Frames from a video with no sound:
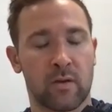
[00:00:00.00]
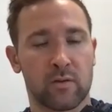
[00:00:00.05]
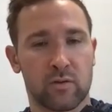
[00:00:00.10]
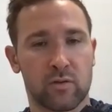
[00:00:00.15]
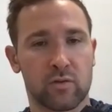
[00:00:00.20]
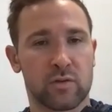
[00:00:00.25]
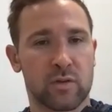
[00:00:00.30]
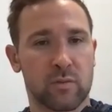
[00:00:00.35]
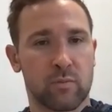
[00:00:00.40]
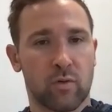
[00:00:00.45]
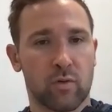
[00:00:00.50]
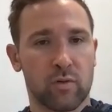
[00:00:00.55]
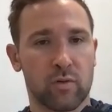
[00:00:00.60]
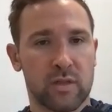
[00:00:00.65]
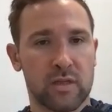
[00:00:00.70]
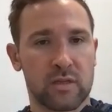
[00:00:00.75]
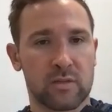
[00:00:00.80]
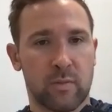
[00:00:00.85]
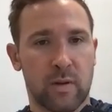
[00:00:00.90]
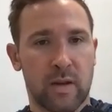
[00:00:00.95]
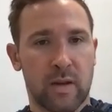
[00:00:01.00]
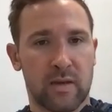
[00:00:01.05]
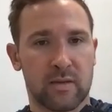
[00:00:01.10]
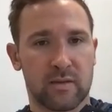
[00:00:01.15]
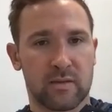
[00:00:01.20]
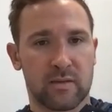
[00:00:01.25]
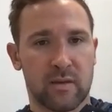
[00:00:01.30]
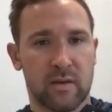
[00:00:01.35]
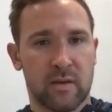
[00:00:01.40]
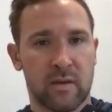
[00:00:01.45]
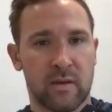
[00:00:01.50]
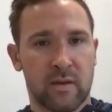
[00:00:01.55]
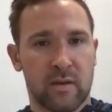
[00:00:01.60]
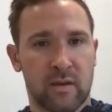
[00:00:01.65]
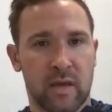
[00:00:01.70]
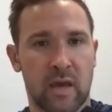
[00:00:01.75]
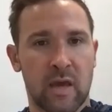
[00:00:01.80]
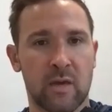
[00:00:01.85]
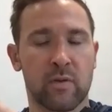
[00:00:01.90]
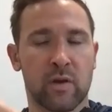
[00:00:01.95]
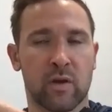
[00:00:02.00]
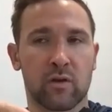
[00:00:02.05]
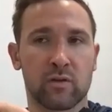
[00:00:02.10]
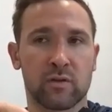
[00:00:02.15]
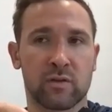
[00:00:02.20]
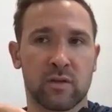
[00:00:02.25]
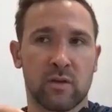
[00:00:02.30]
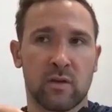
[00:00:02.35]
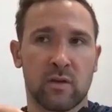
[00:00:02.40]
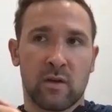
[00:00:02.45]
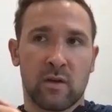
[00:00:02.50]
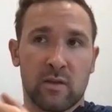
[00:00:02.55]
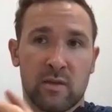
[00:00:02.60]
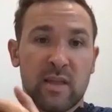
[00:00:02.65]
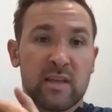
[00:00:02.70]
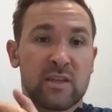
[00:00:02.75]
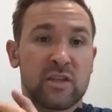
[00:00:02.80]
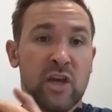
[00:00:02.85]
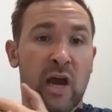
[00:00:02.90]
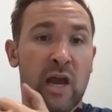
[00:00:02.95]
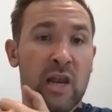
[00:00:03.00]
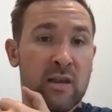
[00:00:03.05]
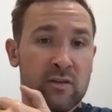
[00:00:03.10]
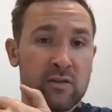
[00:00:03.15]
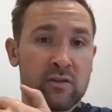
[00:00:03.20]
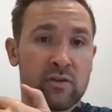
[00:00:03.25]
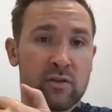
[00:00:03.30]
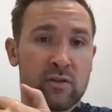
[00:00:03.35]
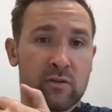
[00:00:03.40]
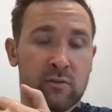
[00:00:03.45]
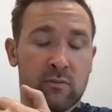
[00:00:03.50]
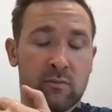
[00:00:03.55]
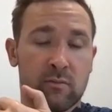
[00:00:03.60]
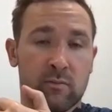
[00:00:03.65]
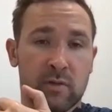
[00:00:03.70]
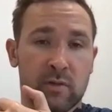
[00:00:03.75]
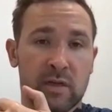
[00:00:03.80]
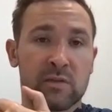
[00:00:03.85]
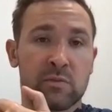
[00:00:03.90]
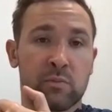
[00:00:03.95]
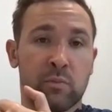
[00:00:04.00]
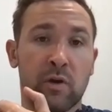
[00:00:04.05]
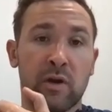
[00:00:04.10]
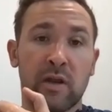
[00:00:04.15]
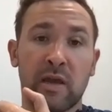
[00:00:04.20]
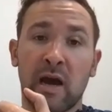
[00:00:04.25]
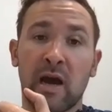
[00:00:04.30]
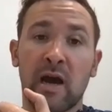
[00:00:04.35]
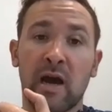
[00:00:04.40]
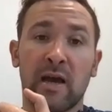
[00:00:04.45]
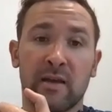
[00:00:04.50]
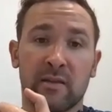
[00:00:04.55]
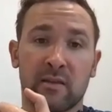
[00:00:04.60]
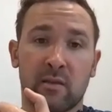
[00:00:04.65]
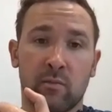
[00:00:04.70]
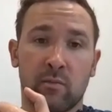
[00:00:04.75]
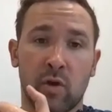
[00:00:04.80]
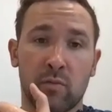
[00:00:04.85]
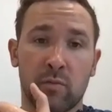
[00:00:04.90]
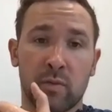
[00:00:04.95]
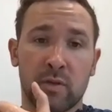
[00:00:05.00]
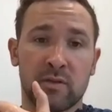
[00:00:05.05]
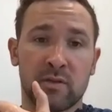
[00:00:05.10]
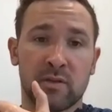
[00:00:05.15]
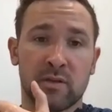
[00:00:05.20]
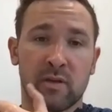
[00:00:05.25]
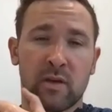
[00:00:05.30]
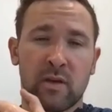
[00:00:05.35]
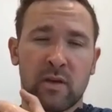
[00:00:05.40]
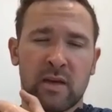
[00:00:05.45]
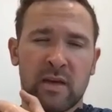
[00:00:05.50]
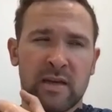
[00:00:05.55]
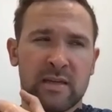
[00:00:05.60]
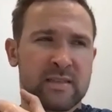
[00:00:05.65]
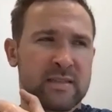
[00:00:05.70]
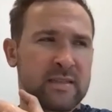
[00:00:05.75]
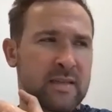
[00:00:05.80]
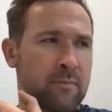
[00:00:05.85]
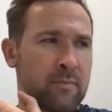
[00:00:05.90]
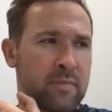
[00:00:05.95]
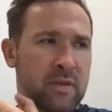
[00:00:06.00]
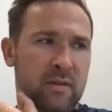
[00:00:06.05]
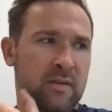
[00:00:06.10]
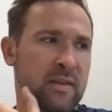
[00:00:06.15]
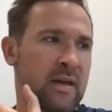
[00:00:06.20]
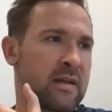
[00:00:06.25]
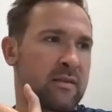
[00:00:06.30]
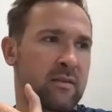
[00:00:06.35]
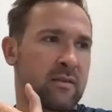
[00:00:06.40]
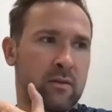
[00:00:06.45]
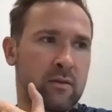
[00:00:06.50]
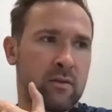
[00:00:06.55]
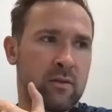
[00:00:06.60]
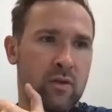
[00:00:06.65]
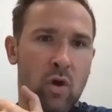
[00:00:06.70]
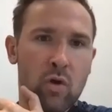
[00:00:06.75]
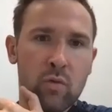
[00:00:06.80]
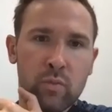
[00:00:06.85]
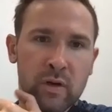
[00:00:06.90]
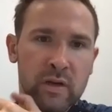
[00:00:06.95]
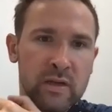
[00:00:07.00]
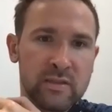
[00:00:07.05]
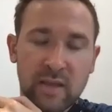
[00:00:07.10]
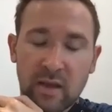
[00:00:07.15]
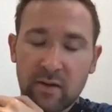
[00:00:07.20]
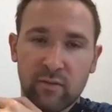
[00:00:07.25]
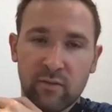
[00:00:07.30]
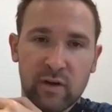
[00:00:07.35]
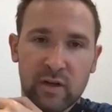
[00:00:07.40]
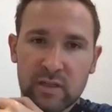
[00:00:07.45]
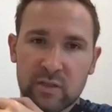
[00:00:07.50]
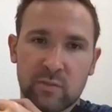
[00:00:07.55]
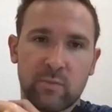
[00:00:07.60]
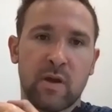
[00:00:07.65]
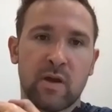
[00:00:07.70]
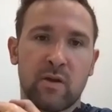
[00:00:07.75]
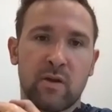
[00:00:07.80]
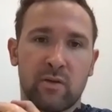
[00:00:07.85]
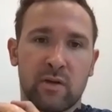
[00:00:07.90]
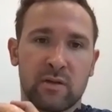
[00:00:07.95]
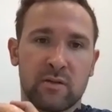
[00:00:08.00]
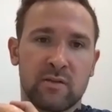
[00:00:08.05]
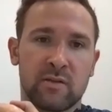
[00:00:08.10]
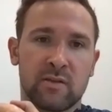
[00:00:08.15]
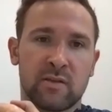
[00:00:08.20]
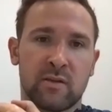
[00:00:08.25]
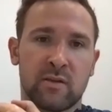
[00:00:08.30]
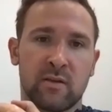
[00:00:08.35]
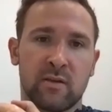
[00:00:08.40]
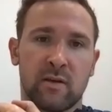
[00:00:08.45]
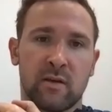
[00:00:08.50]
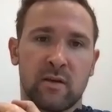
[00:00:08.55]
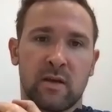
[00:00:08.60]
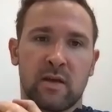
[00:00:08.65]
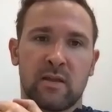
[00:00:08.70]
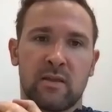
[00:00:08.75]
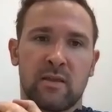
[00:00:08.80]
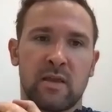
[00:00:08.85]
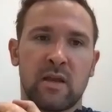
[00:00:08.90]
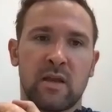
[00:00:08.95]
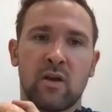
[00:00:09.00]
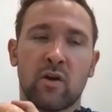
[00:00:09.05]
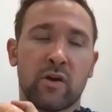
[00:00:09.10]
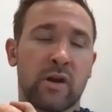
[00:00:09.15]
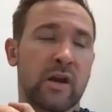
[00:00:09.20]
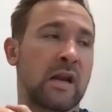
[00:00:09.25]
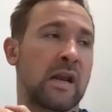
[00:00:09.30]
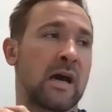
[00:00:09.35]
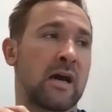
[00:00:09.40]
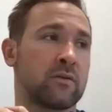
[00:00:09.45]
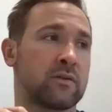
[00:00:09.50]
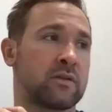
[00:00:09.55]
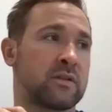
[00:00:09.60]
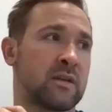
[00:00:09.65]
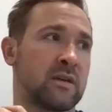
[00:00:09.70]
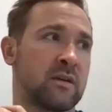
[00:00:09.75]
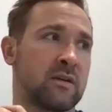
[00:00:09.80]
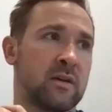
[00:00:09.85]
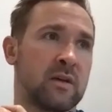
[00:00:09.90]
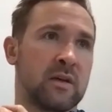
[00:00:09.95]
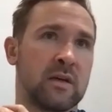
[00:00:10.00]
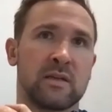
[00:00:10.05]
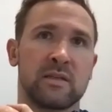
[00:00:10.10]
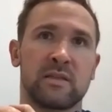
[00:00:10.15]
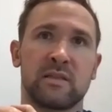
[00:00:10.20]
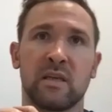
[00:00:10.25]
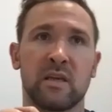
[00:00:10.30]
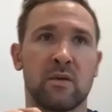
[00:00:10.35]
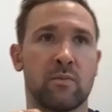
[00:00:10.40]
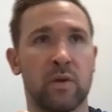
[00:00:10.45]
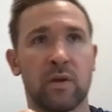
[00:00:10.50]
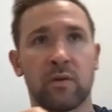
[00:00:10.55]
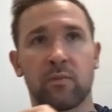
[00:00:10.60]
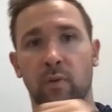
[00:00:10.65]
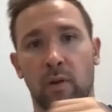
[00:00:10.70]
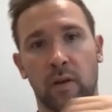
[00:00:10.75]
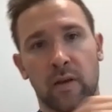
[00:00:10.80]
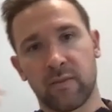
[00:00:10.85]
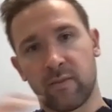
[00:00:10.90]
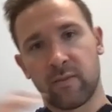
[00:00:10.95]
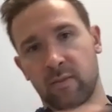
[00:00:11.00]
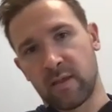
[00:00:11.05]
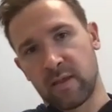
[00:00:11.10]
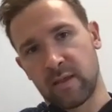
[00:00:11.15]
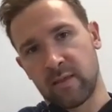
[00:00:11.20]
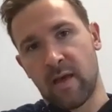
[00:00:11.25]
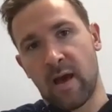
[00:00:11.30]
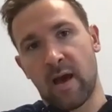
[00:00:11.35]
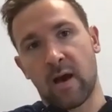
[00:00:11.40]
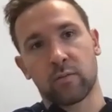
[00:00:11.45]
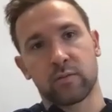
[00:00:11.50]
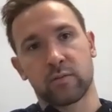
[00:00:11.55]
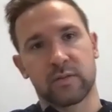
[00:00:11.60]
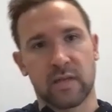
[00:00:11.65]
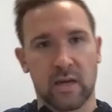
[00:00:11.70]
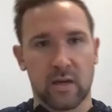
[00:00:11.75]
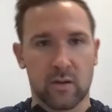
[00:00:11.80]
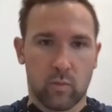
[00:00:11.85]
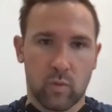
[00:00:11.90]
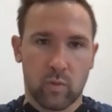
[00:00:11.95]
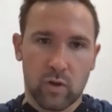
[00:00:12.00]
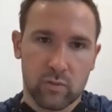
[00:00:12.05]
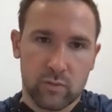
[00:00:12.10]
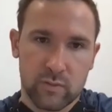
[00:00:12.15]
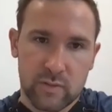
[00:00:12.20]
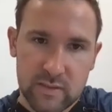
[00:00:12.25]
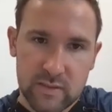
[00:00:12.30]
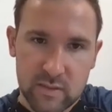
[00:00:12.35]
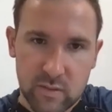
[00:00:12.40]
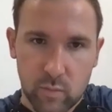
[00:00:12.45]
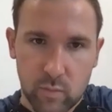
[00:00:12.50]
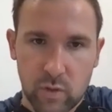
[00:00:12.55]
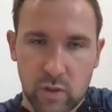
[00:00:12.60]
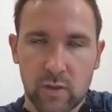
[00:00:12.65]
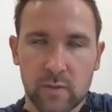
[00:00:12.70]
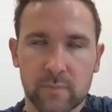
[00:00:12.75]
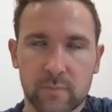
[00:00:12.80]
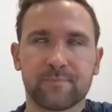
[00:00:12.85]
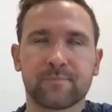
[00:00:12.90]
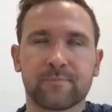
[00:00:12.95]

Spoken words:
to support these players. Okay, because the challenge is pretty high at the moment. It's something that nobody's ever experienced. They're not allowed to see people in the outside world, as it were.